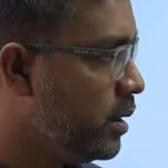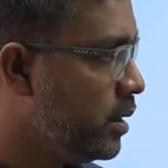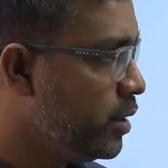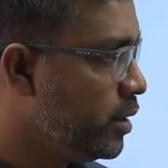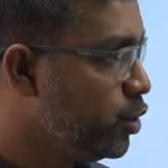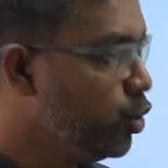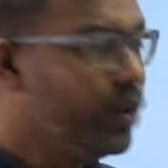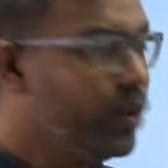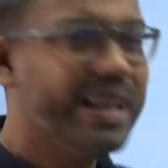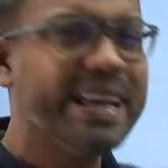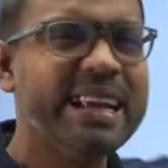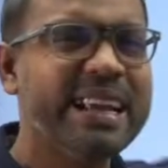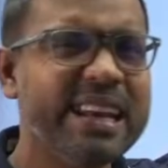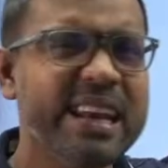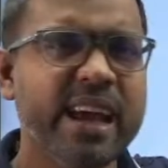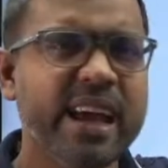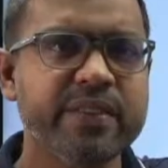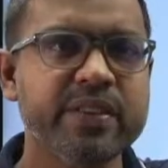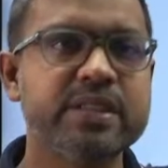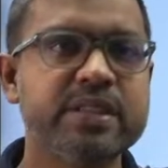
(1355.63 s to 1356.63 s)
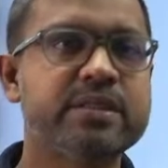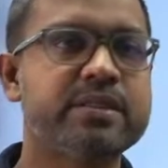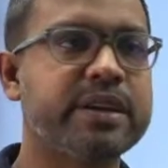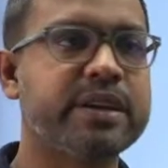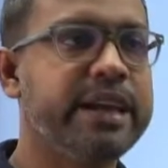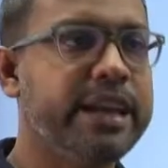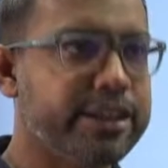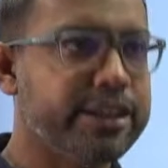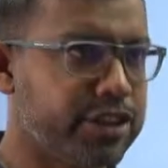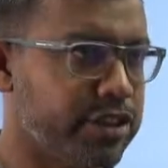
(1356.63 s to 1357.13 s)
You declare this
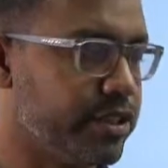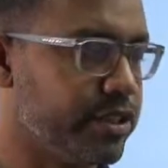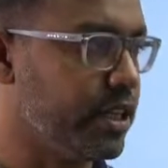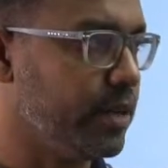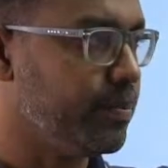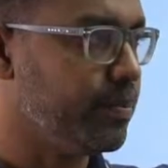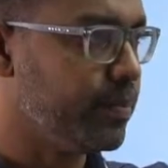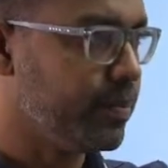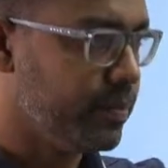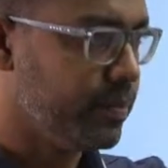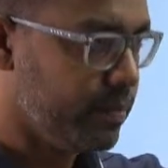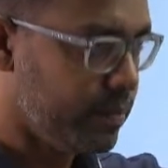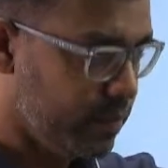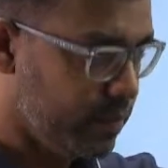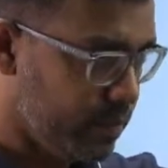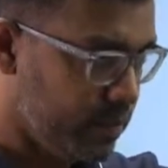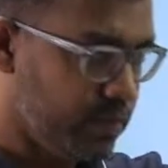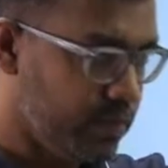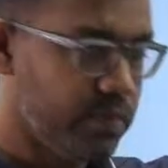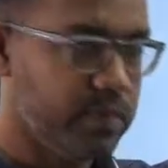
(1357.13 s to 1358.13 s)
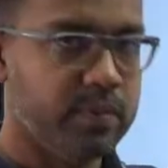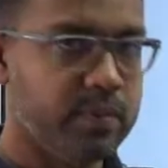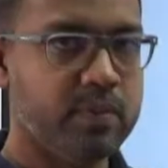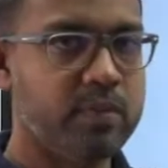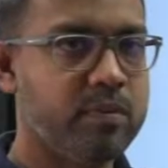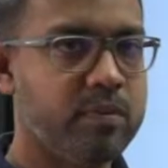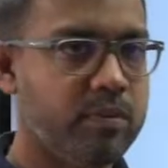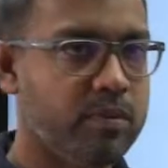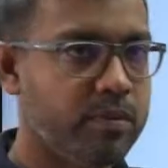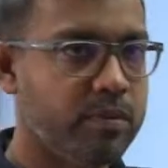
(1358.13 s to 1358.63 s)
relationship
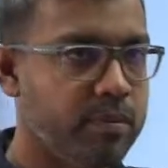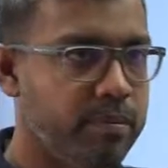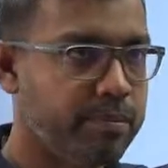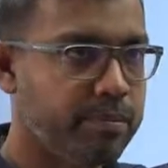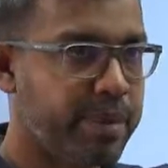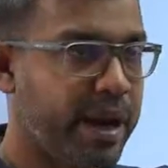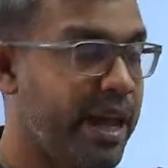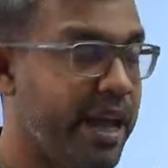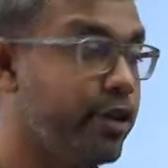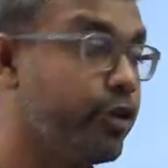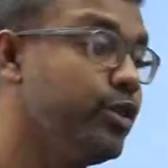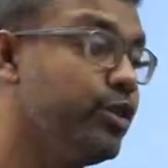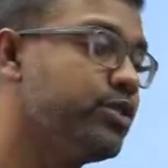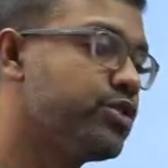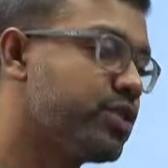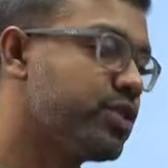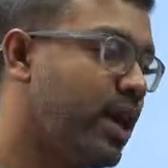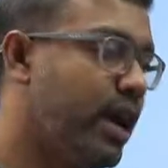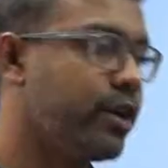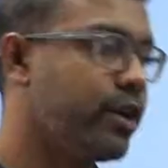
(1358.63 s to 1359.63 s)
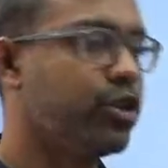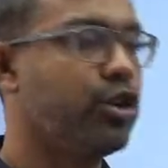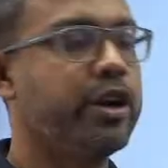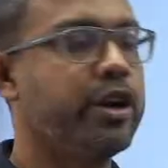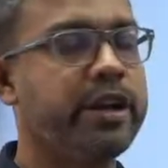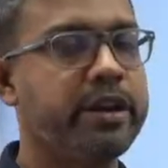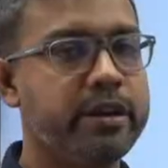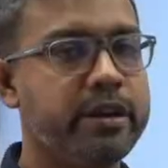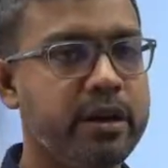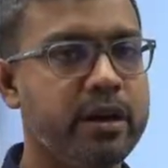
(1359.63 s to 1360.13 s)
prior to you start the
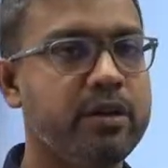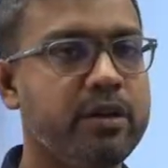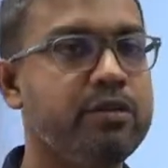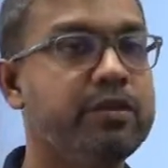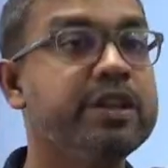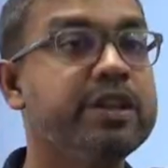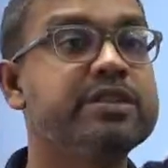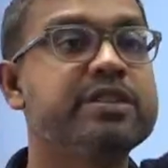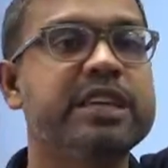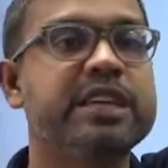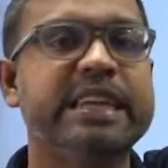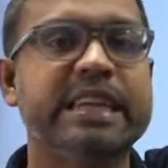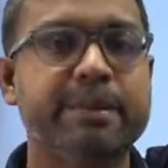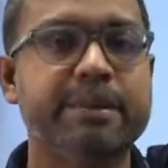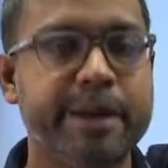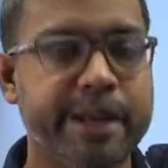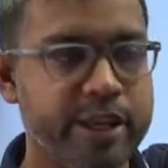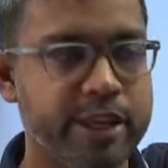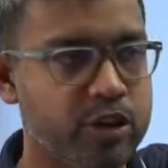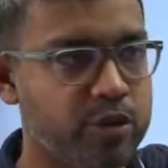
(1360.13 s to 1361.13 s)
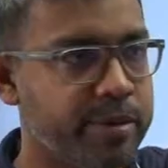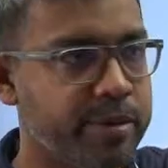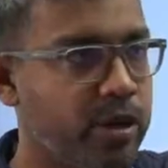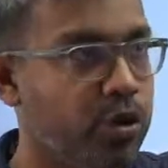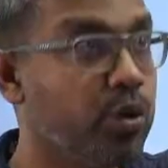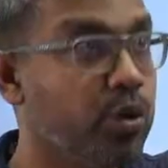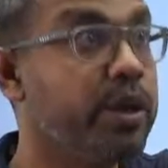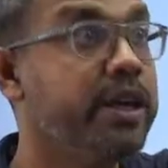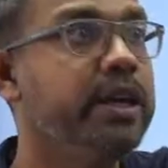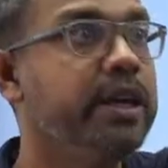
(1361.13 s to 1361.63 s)
audit with the senior management.
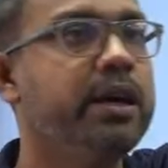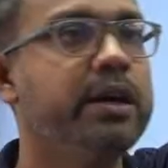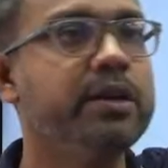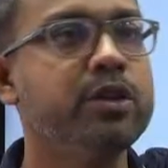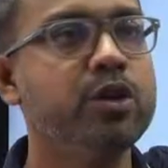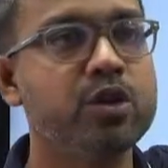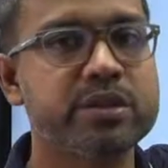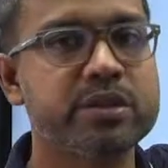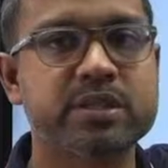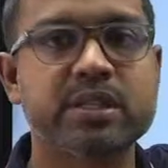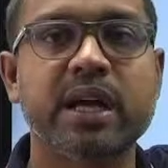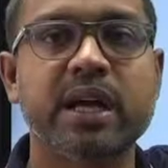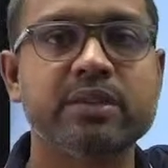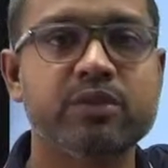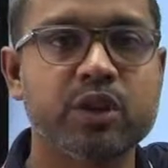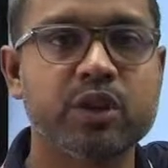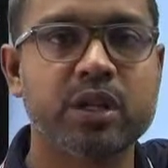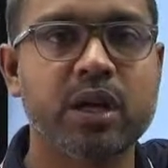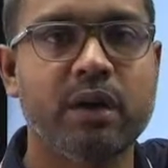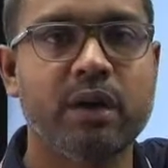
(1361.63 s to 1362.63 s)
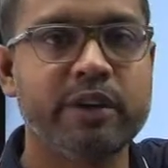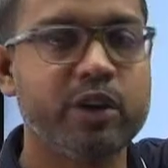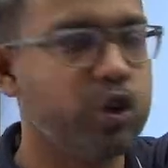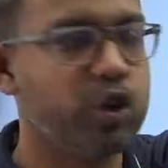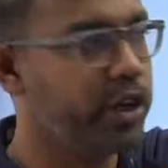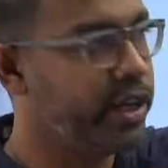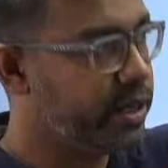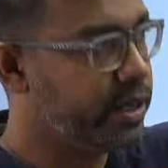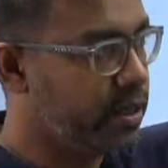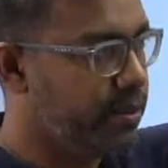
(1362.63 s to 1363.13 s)
Look here, those charged with government
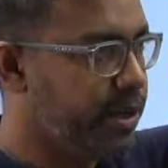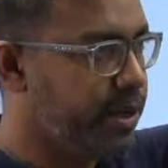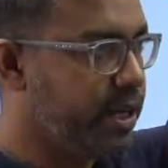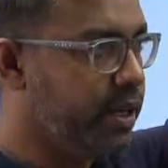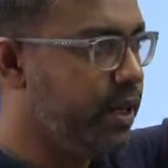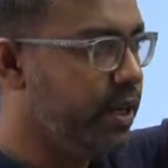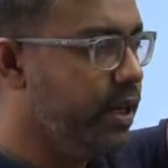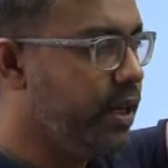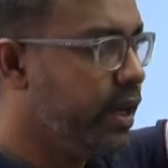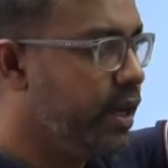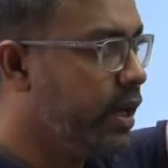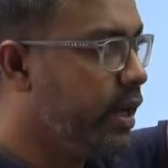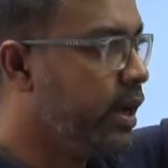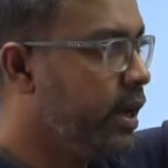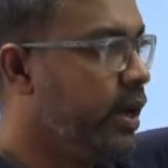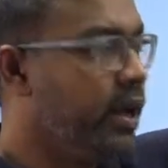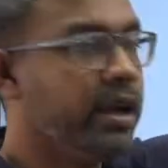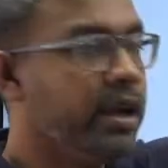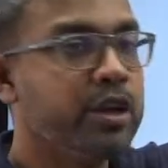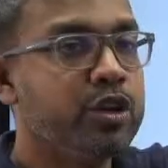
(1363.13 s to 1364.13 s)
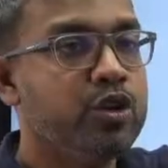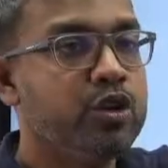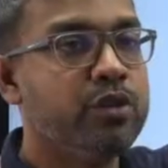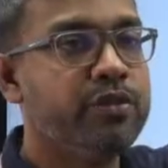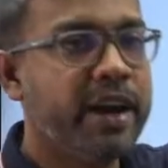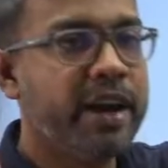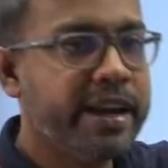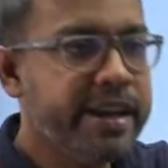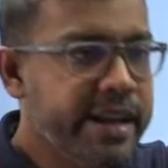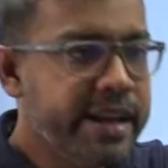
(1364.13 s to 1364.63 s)
audit committee, your
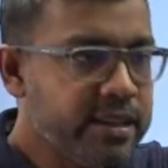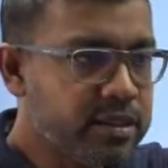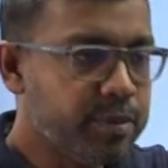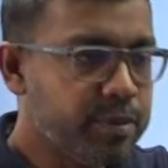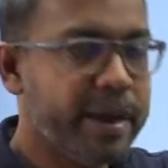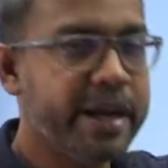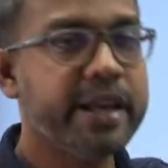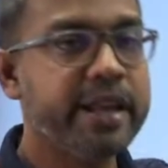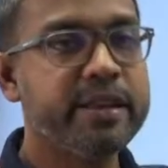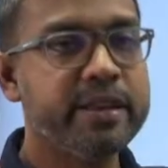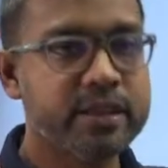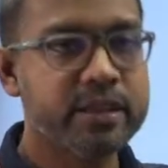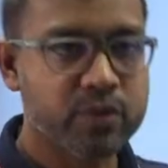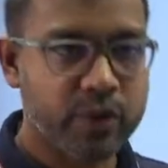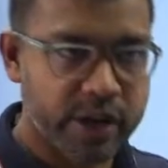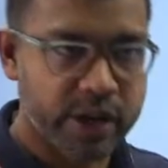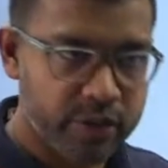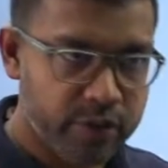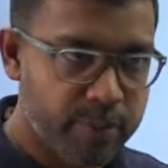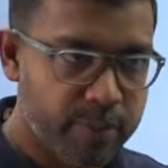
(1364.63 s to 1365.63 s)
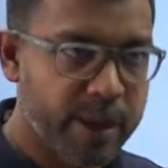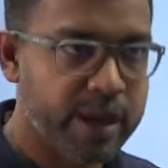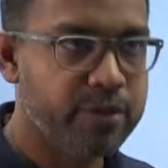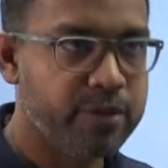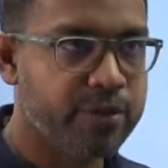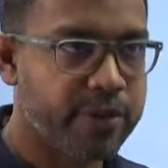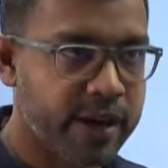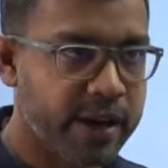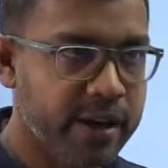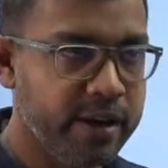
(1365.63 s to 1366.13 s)
finance manager is one of my
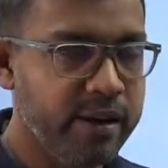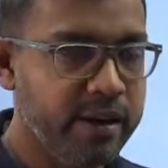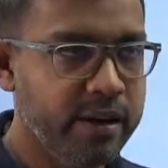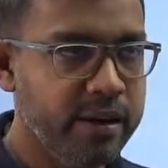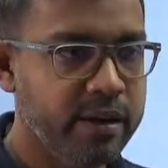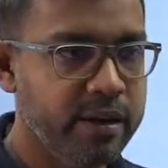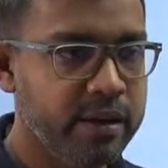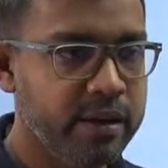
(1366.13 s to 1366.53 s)
friend,